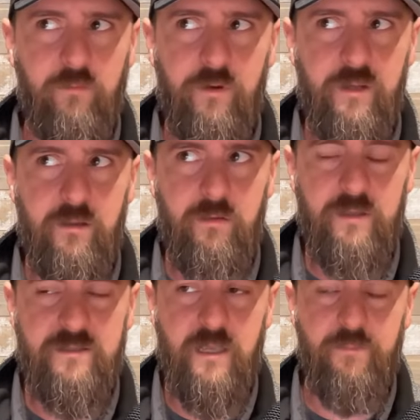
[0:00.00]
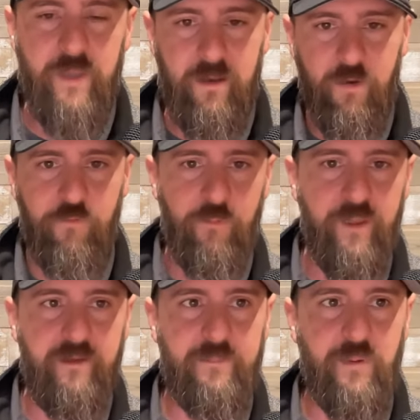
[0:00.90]
What do you do? So he bent over and
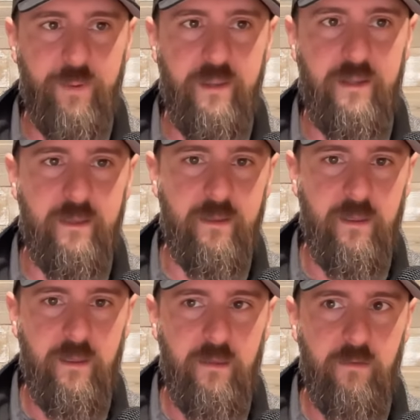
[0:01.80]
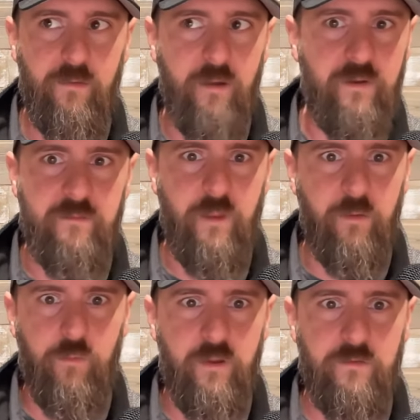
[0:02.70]
picked up a penny. And they didn't
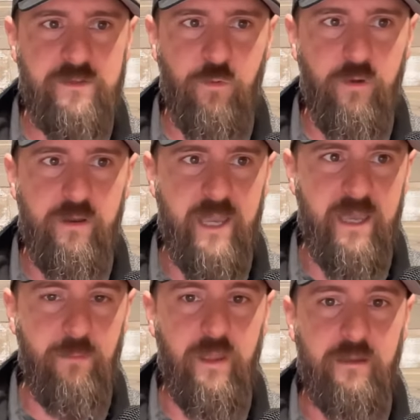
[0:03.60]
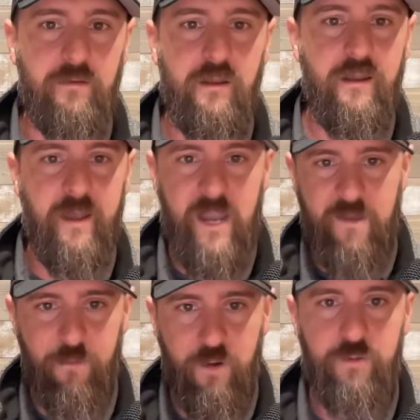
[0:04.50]
like, What? So what, Dad? I'm like,
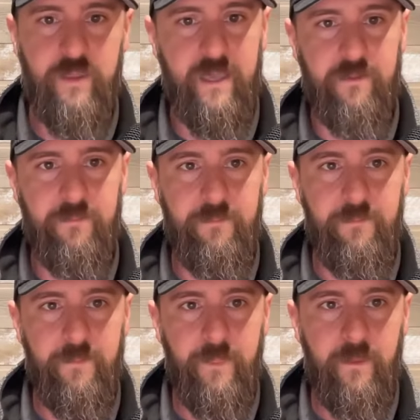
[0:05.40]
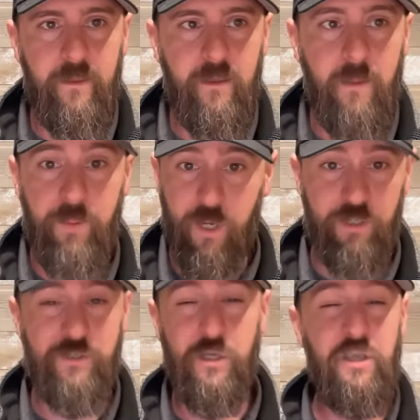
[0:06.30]
Never do that. A penny,
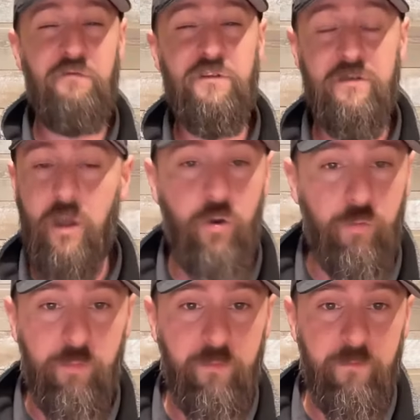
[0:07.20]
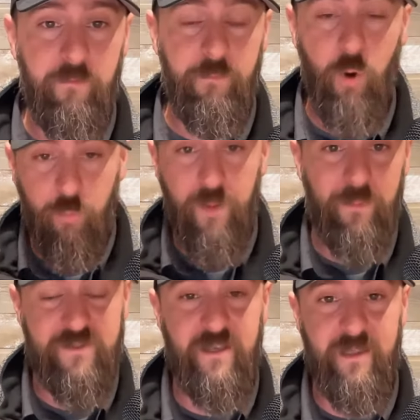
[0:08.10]
Shay? You just, no. Broke
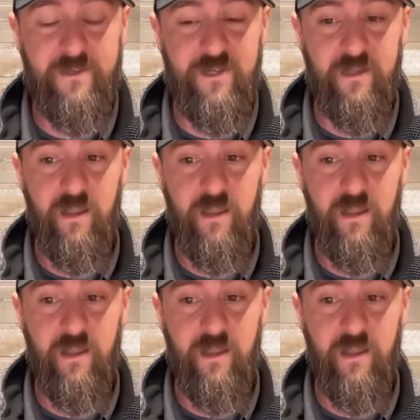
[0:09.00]
people say that shit.